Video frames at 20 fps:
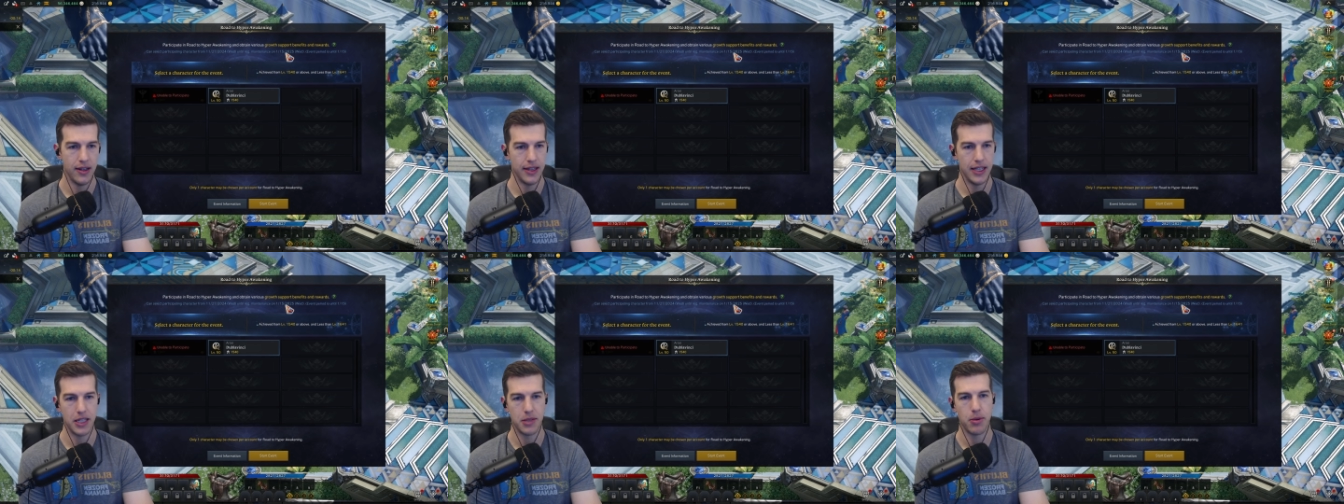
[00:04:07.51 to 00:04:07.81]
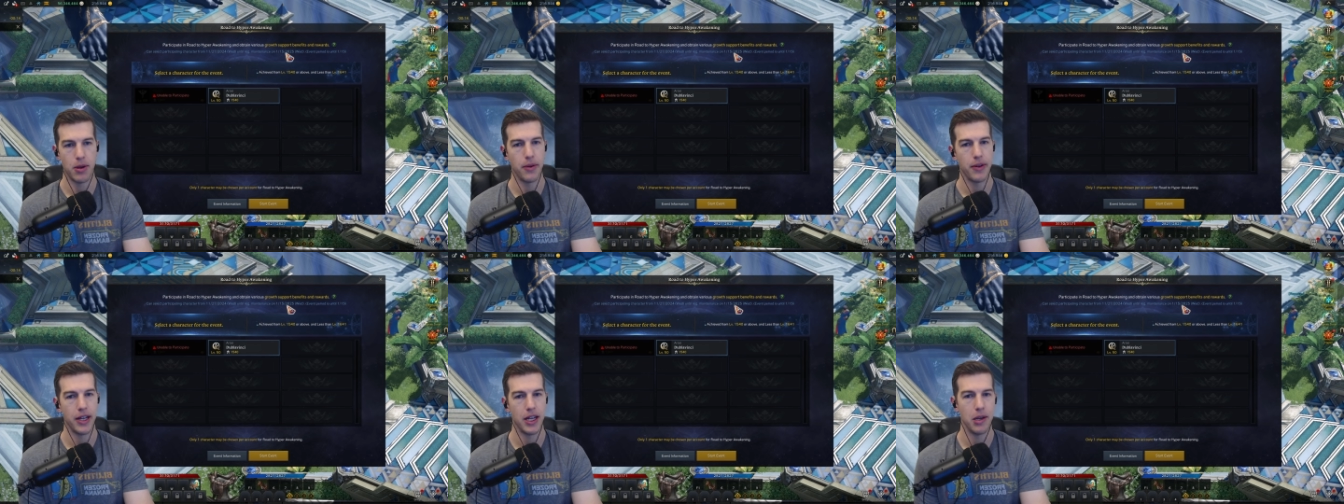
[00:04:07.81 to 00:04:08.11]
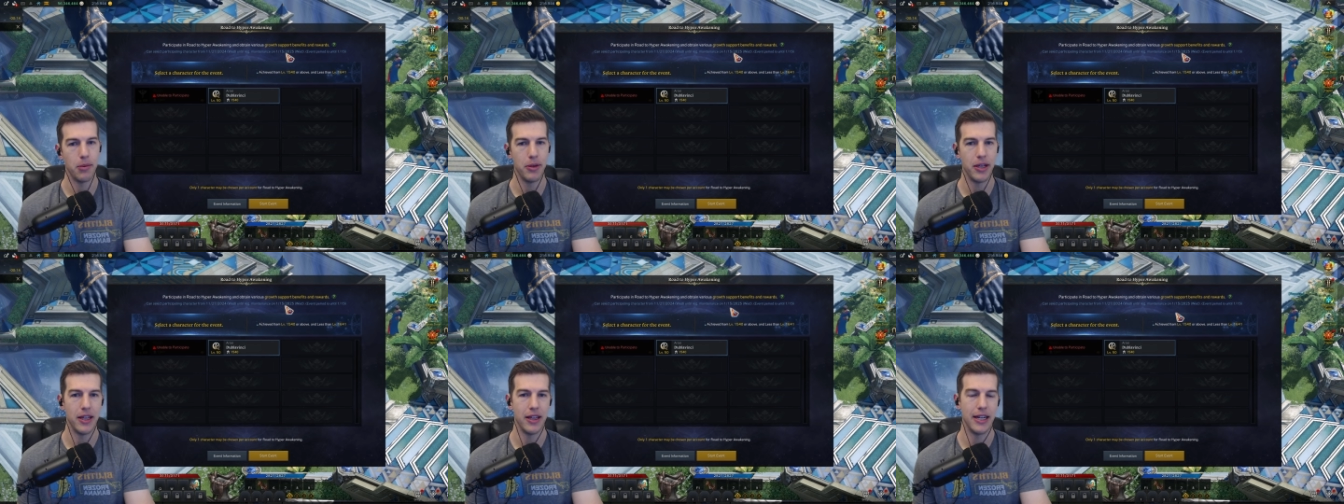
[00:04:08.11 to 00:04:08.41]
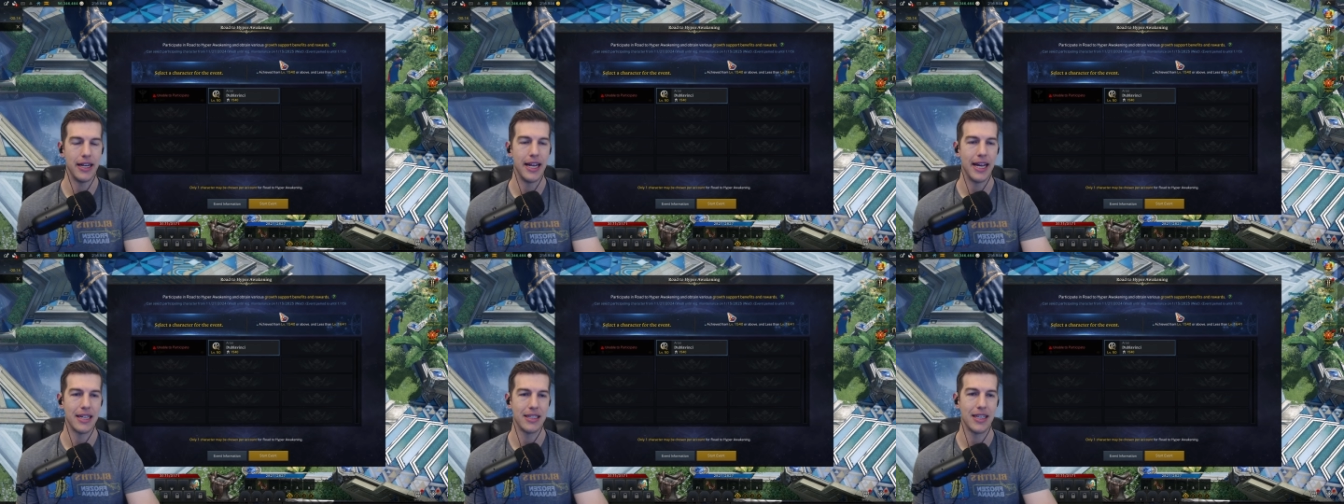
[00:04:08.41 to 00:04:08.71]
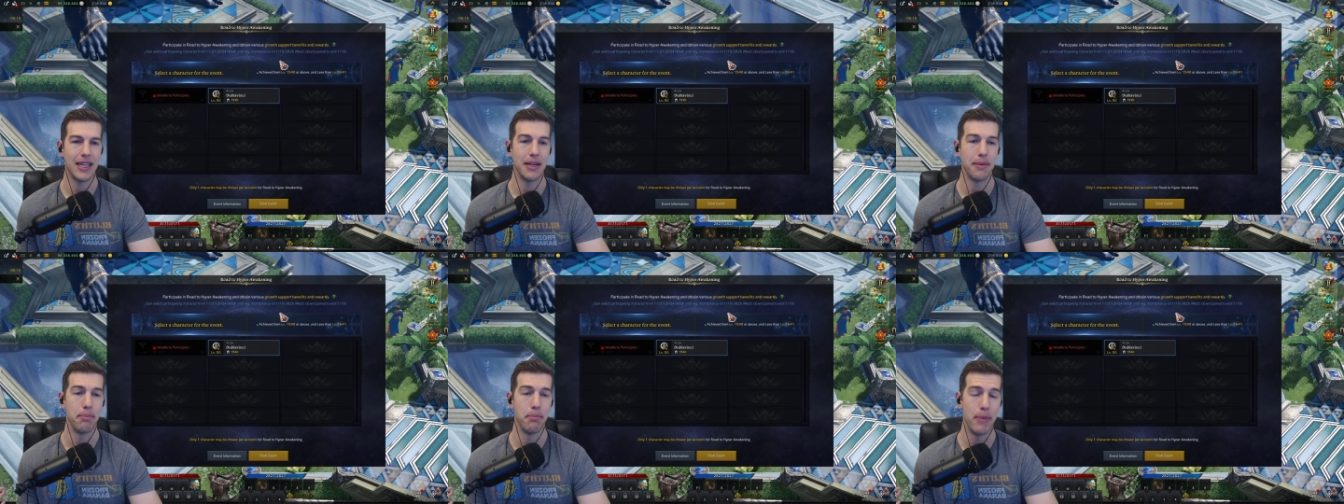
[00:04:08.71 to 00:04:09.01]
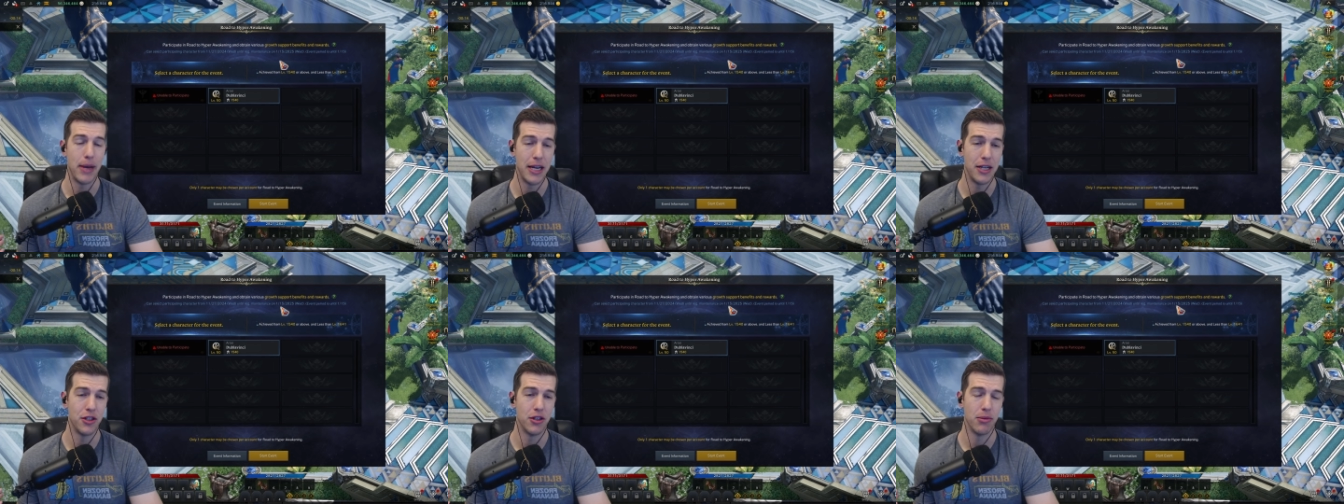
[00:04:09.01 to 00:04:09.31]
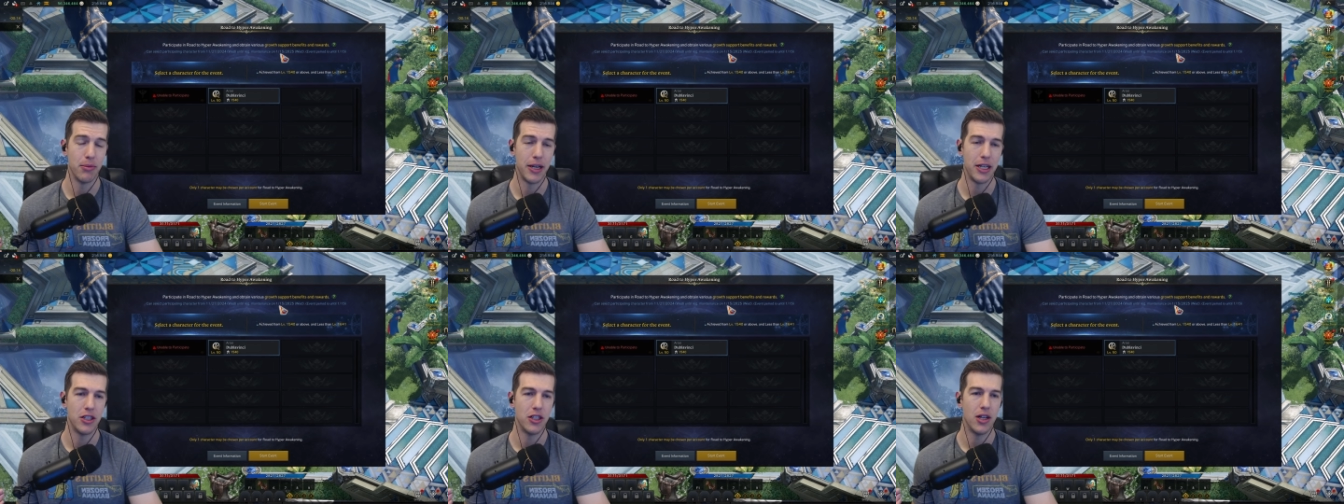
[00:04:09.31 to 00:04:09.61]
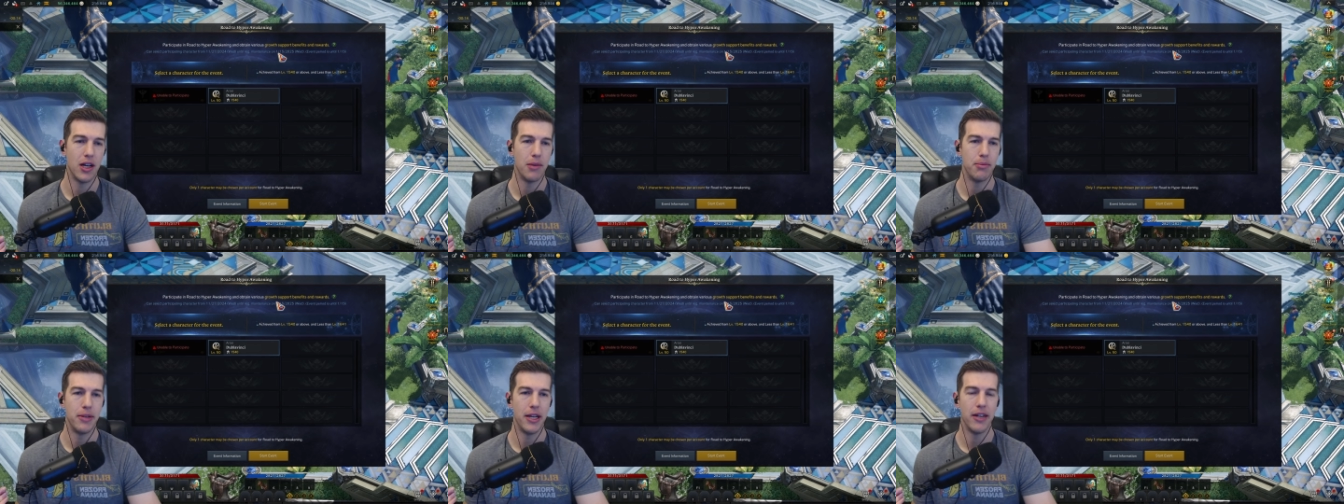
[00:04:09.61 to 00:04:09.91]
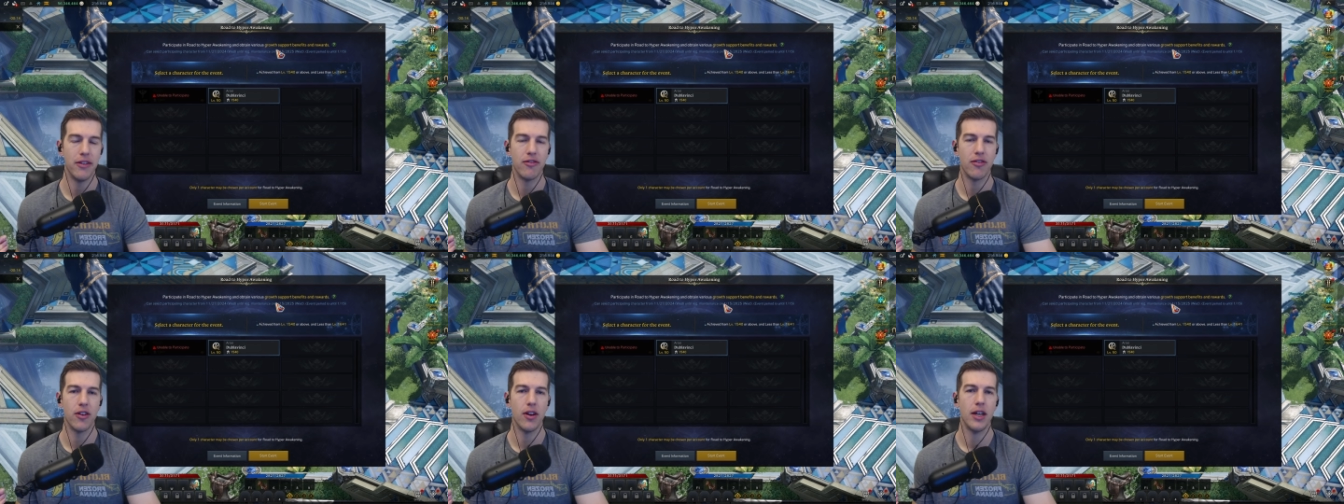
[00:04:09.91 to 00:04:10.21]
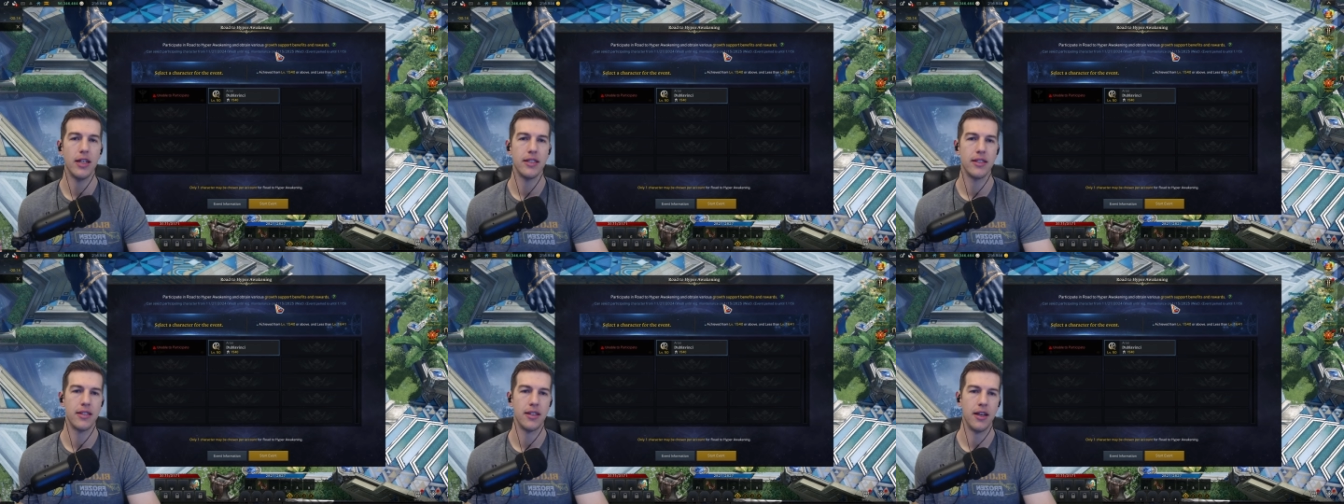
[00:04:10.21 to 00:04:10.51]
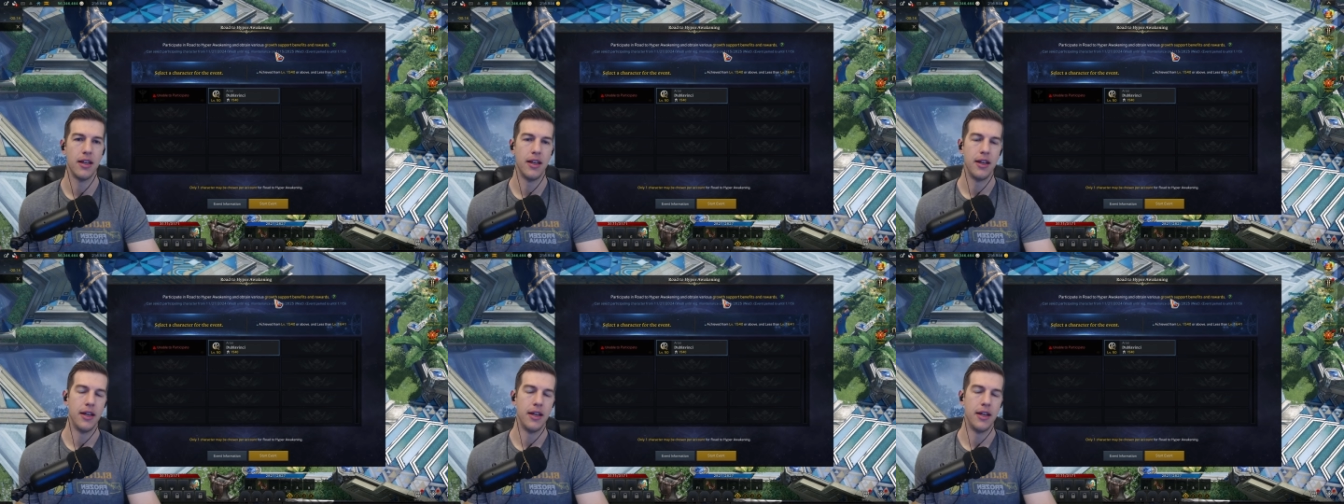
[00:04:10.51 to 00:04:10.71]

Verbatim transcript: That's probably gonna be the next like major, major update for us.